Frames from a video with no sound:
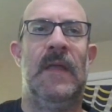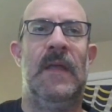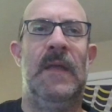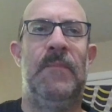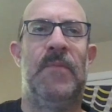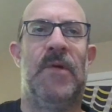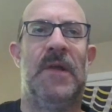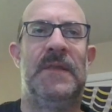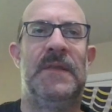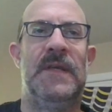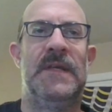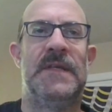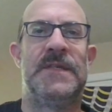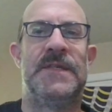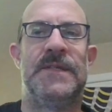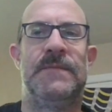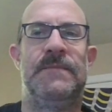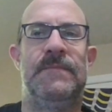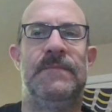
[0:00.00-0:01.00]
He brought
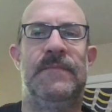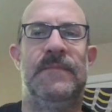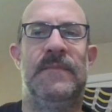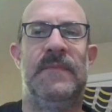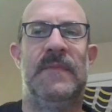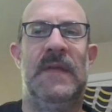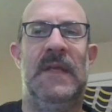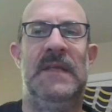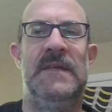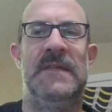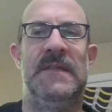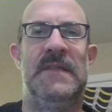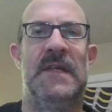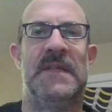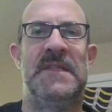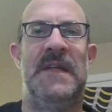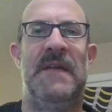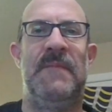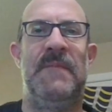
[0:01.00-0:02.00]
this. He
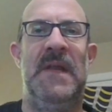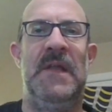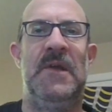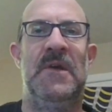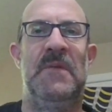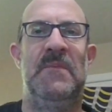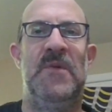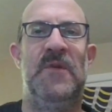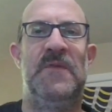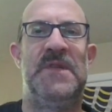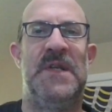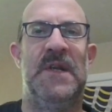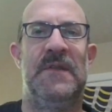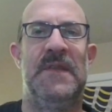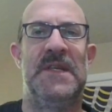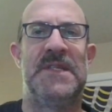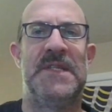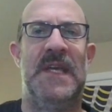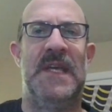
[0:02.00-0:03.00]
doesn't have many good moves
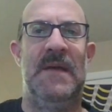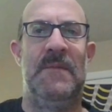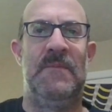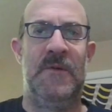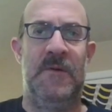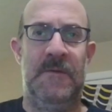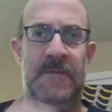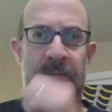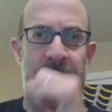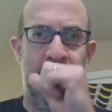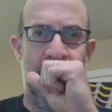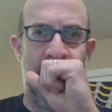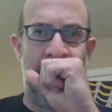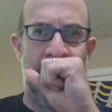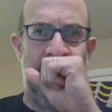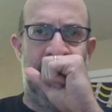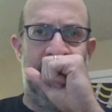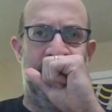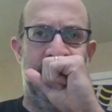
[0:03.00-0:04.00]
here. This can't move.
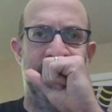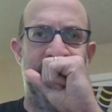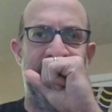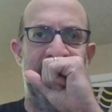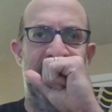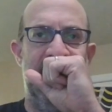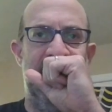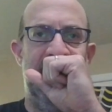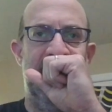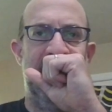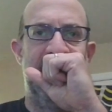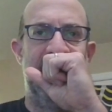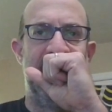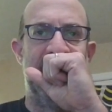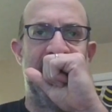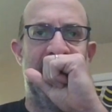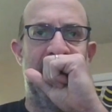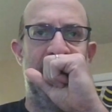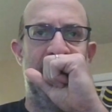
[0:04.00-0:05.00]

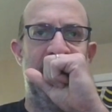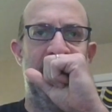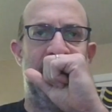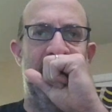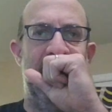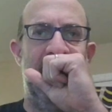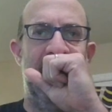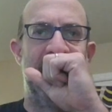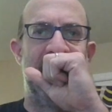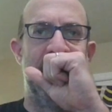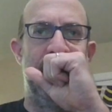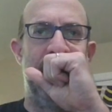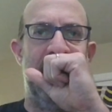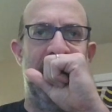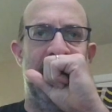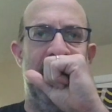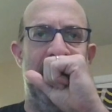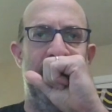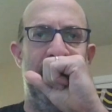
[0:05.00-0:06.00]
This can move, but it ends up
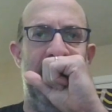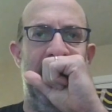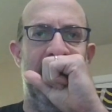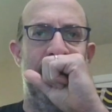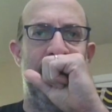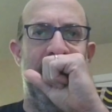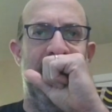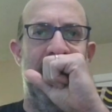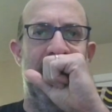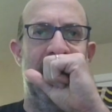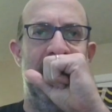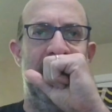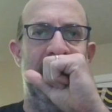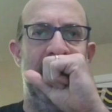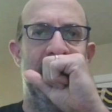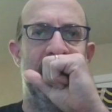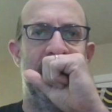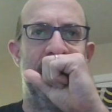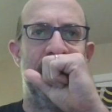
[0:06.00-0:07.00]
being, I think, being a bad,
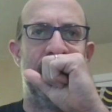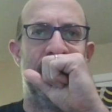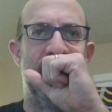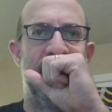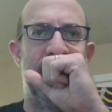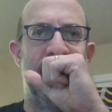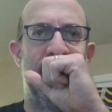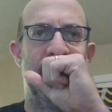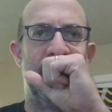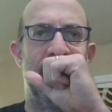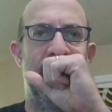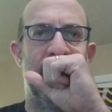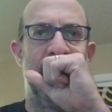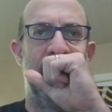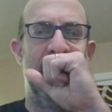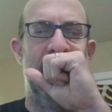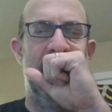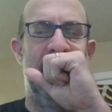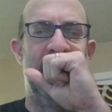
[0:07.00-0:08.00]

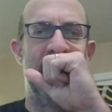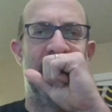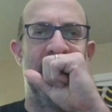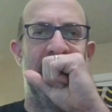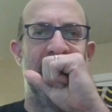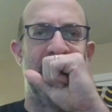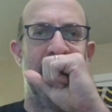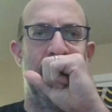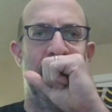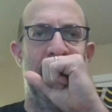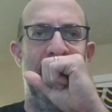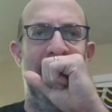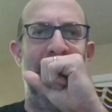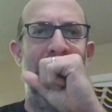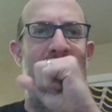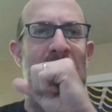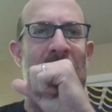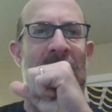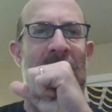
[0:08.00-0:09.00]
it just ends up with
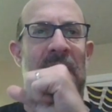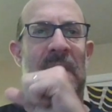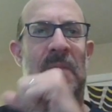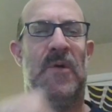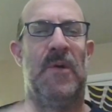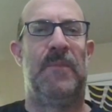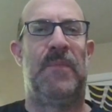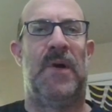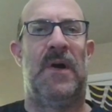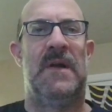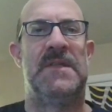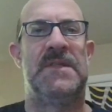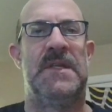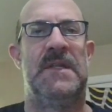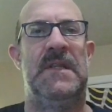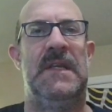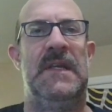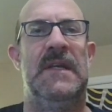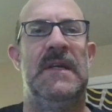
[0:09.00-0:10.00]
me having more
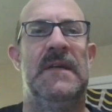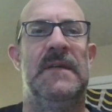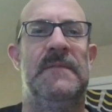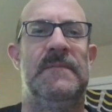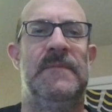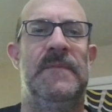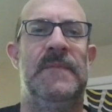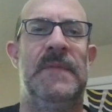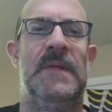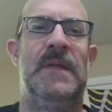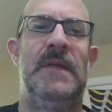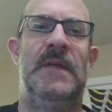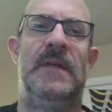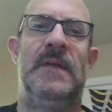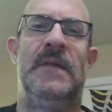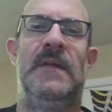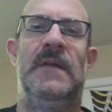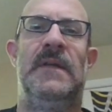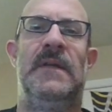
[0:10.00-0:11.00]
pawns on the
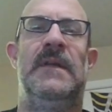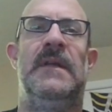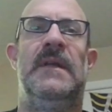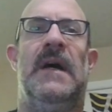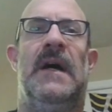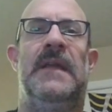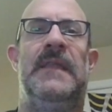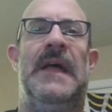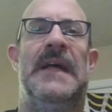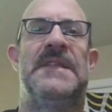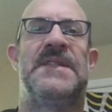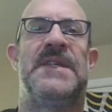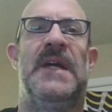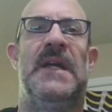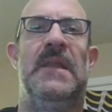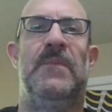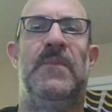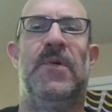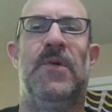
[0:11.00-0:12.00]
on that
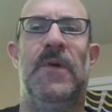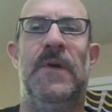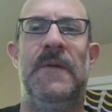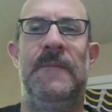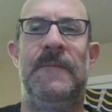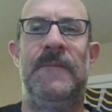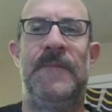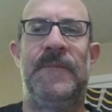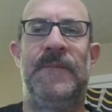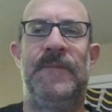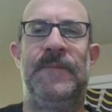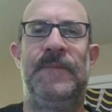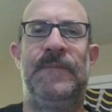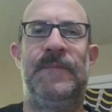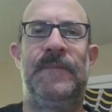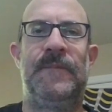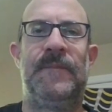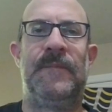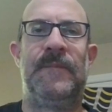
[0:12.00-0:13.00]
side of the board.
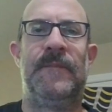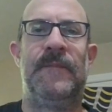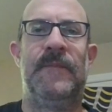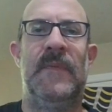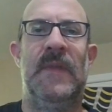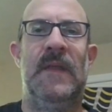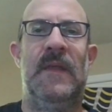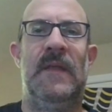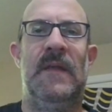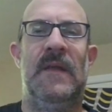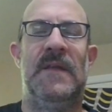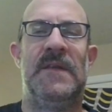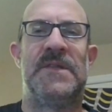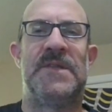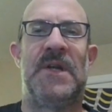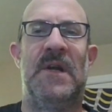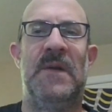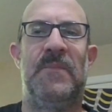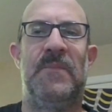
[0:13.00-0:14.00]

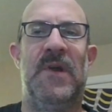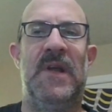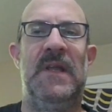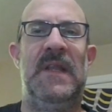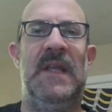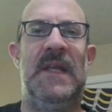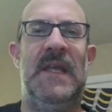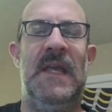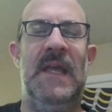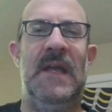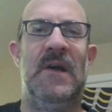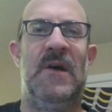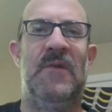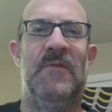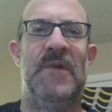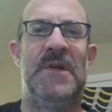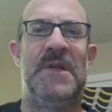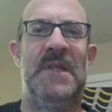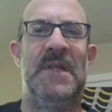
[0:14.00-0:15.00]
Started bringing the king
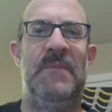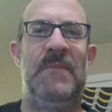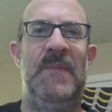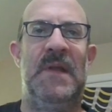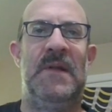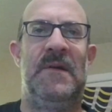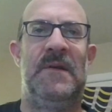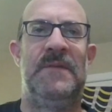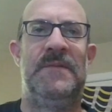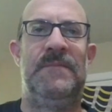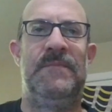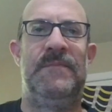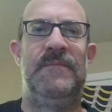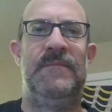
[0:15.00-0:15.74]
over to the middle.